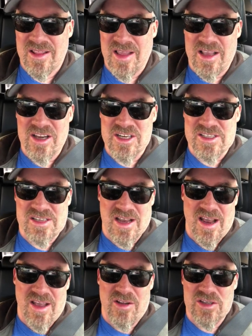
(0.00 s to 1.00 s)
They could just say,
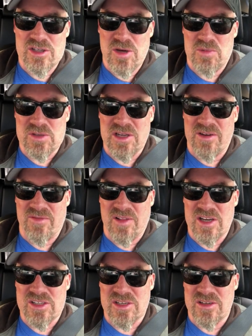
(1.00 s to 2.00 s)
hey, there's 2%
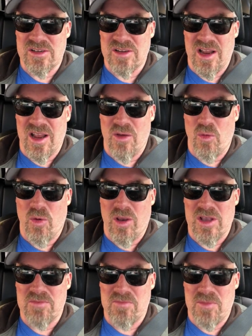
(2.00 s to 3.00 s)
inflation, and
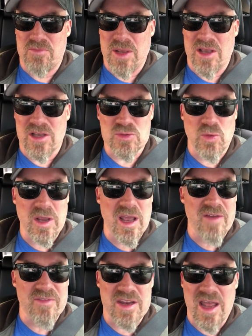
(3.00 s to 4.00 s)
could, because we
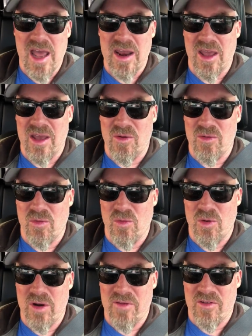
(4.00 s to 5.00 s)
have the data,
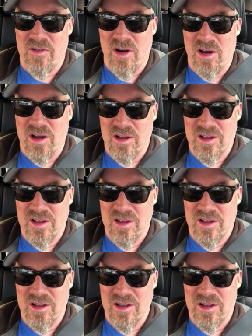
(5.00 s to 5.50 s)
we're never wrong.